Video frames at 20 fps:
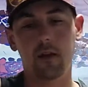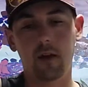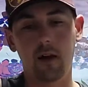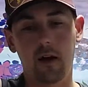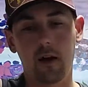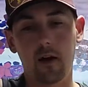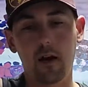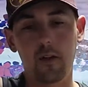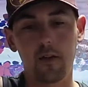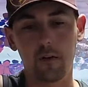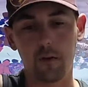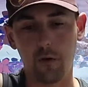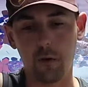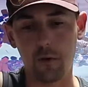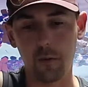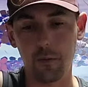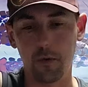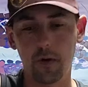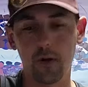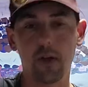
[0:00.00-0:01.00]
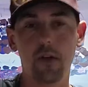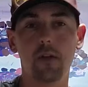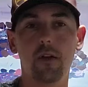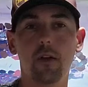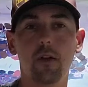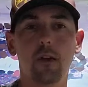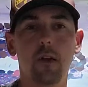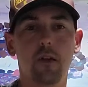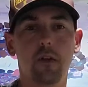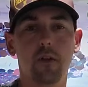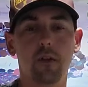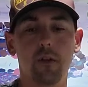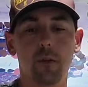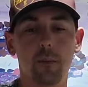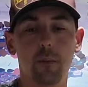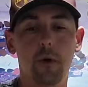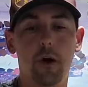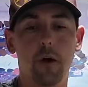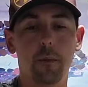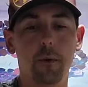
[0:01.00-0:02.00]
another super easy distance
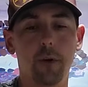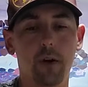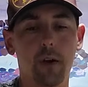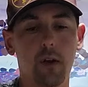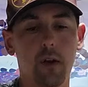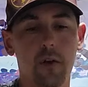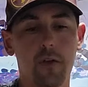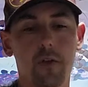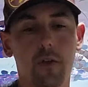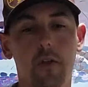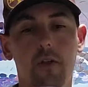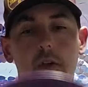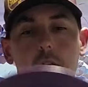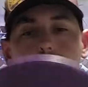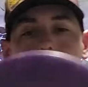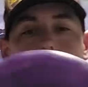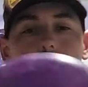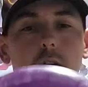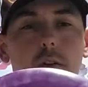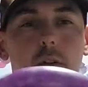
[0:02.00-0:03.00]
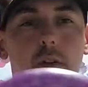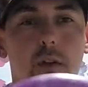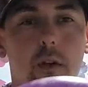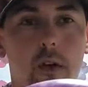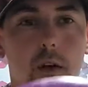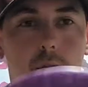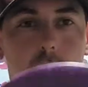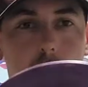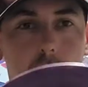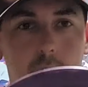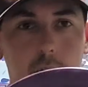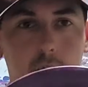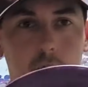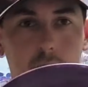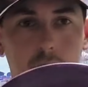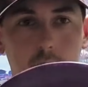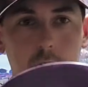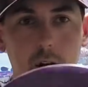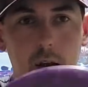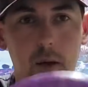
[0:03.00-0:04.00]
bomber disc. It's
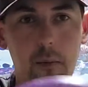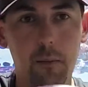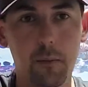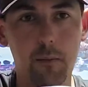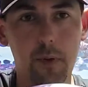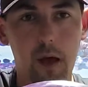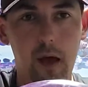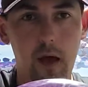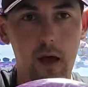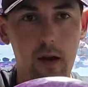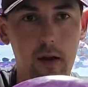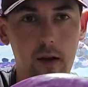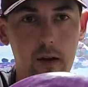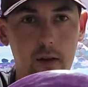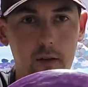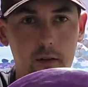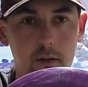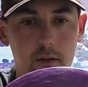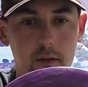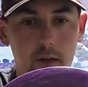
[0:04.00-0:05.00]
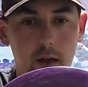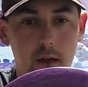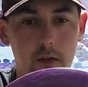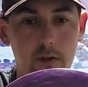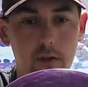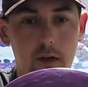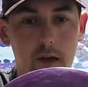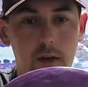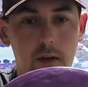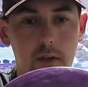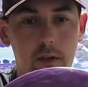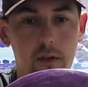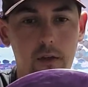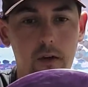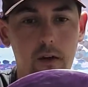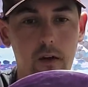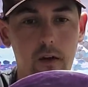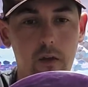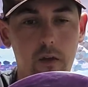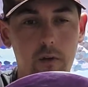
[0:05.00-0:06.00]
175 gram penned S-Line
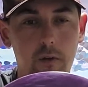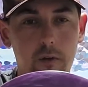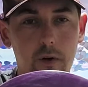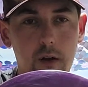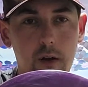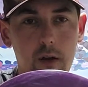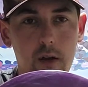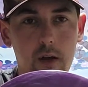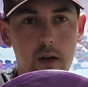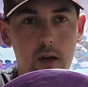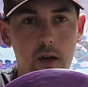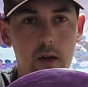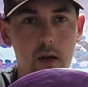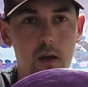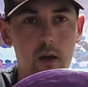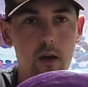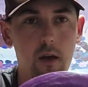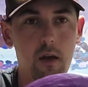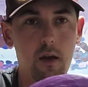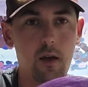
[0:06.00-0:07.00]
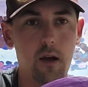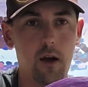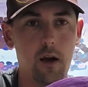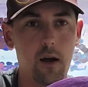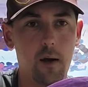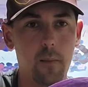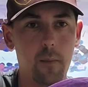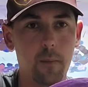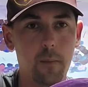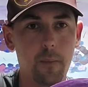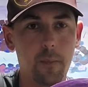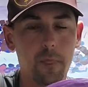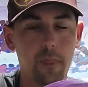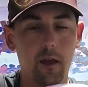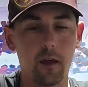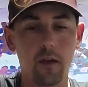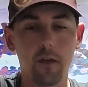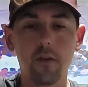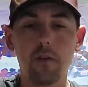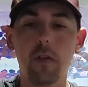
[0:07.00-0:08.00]
CD3.
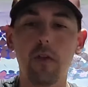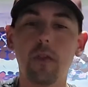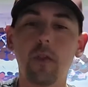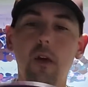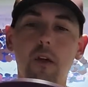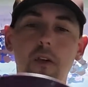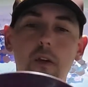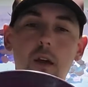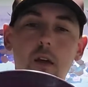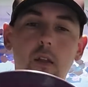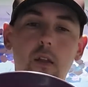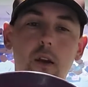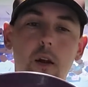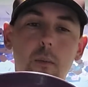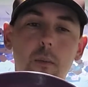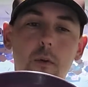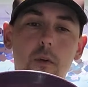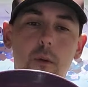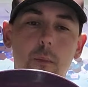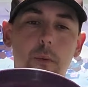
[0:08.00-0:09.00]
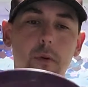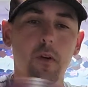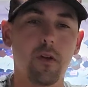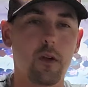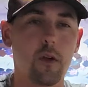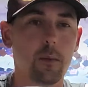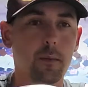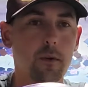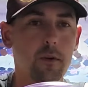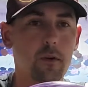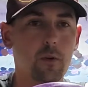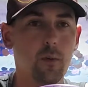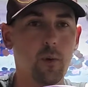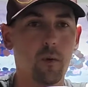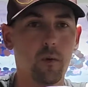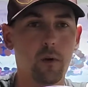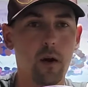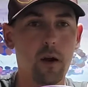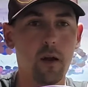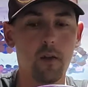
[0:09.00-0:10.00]
I guess they say the numbers are pretty similar to
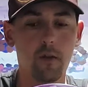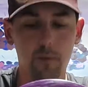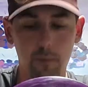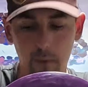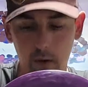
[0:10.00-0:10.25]
a Wraith,